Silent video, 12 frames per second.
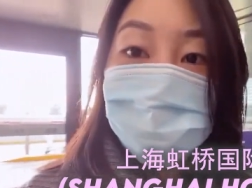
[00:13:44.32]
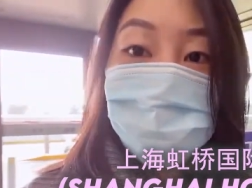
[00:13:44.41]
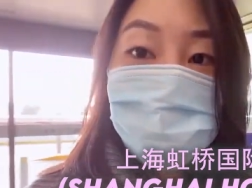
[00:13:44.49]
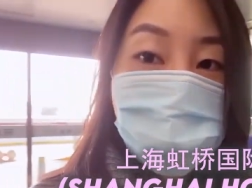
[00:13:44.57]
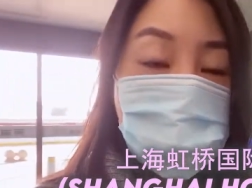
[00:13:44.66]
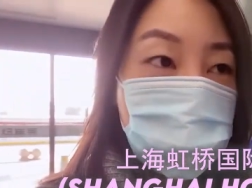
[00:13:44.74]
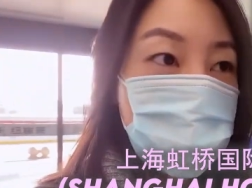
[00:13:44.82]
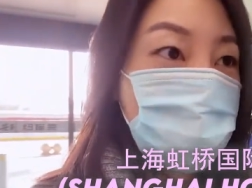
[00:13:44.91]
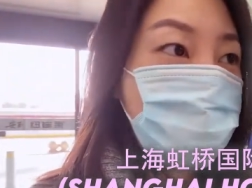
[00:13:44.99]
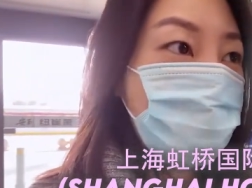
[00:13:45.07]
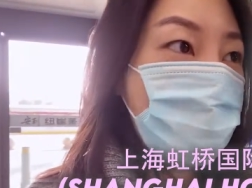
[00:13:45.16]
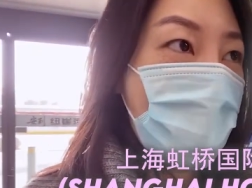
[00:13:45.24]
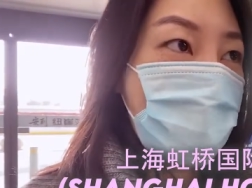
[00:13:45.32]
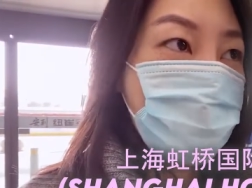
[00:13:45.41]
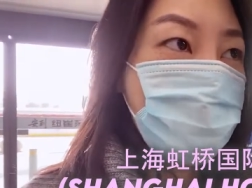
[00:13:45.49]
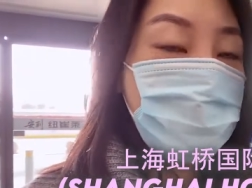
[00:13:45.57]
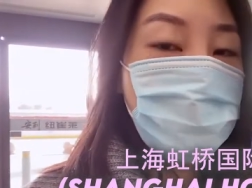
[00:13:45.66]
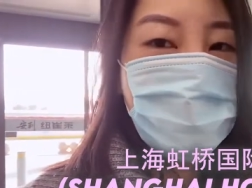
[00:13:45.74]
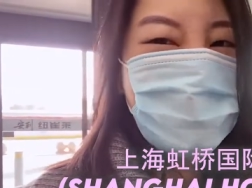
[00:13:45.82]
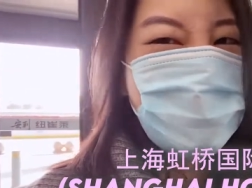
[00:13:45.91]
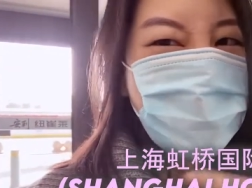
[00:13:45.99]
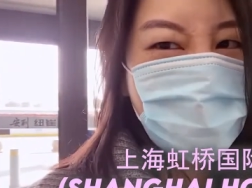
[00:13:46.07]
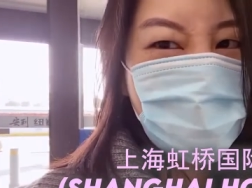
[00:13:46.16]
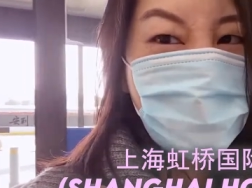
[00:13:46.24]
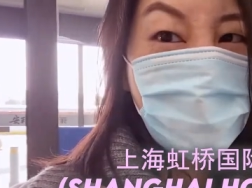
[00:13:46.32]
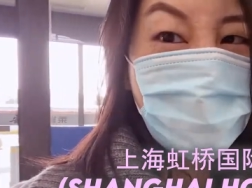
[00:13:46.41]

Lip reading: is usually the international one. Sorry, I know